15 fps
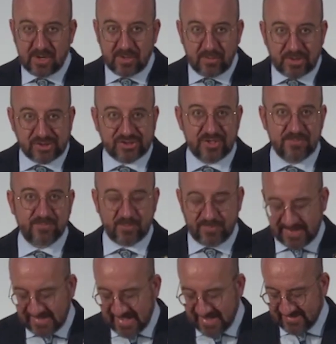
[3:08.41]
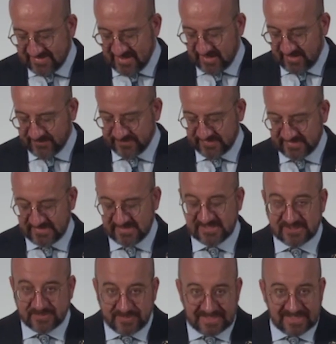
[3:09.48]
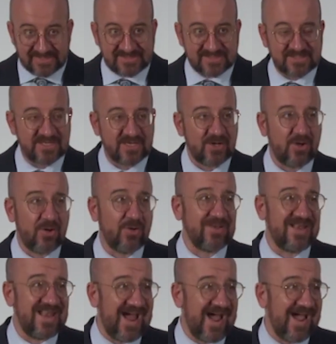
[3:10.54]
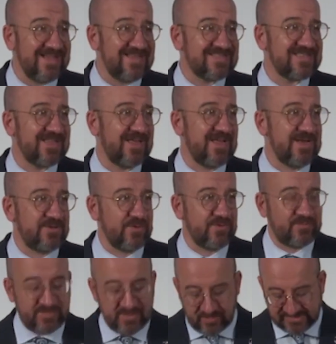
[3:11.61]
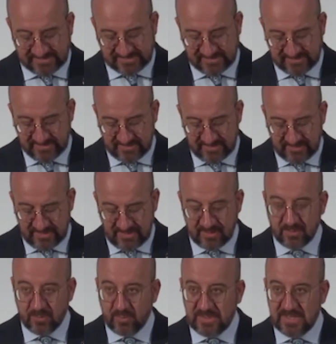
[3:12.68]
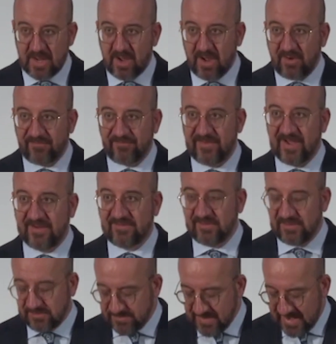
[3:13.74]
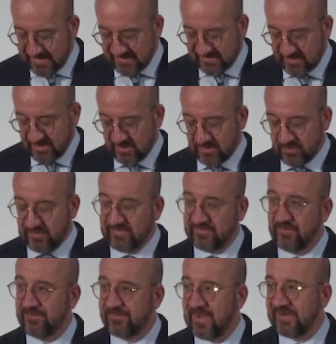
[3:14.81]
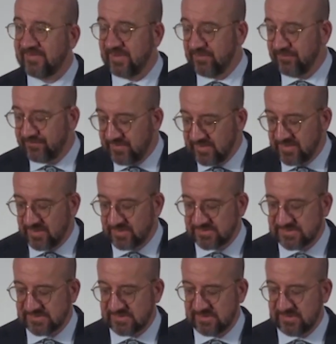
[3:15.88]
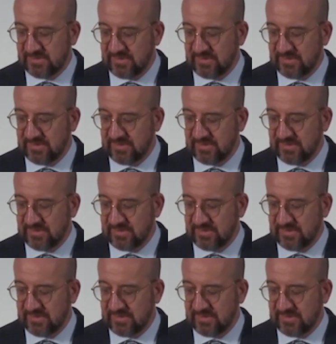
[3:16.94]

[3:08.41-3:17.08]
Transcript: Russian propaganda is built on lies and conspiracy. We are fighting back with the facts and figures.